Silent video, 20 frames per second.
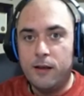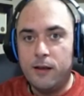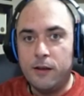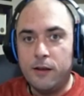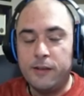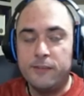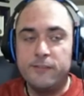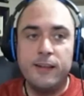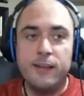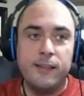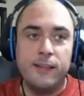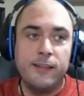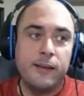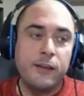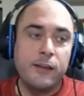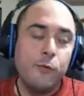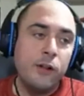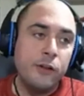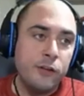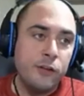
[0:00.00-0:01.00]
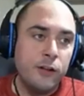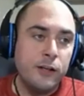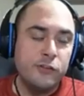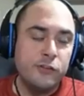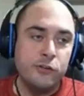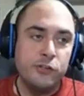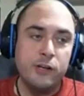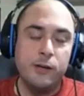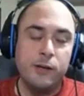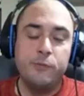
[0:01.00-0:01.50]
It's not like, well, you lost
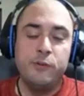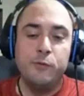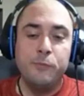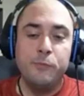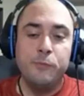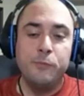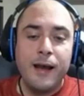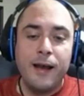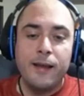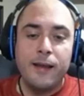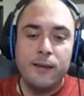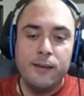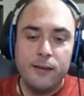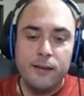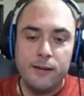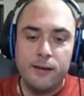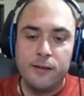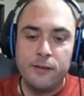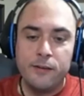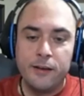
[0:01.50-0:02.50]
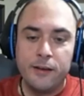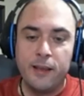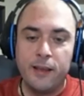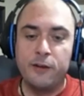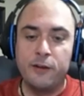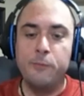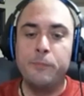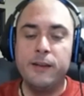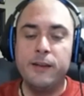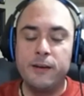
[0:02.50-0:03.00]
your job, too bad, you can't
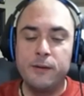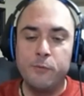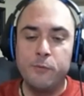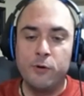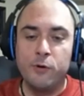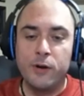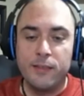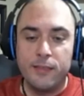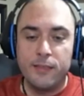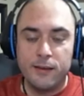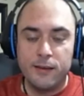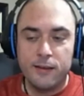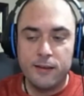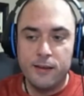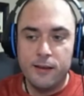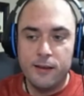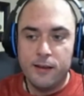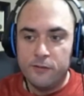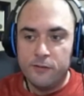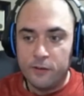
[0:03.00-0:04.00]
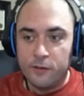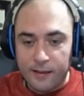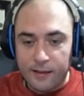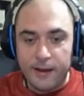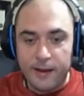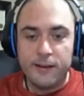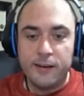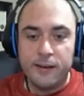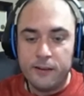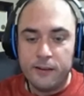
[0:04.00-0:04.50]
compete anymore. I think
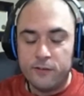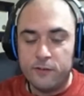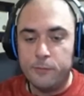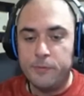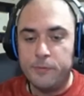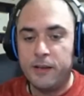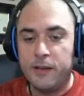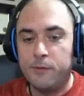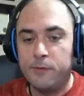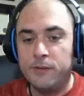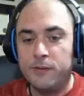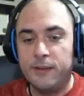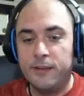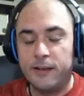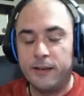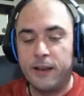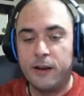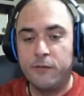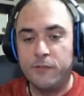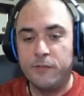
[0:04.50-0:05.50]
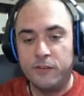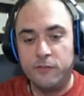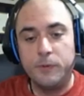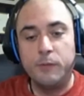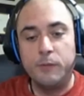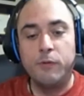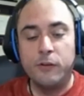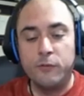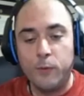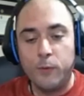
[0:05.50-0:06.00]
society needs to be able to take care of these
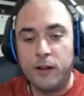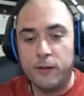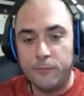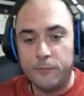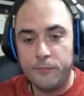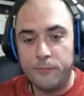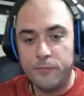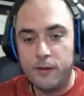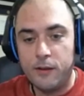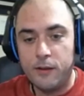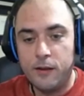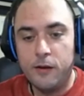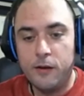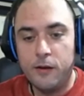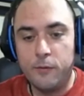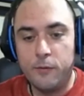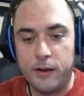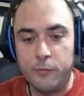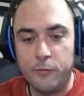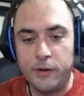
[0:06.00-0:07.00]
people as well, right?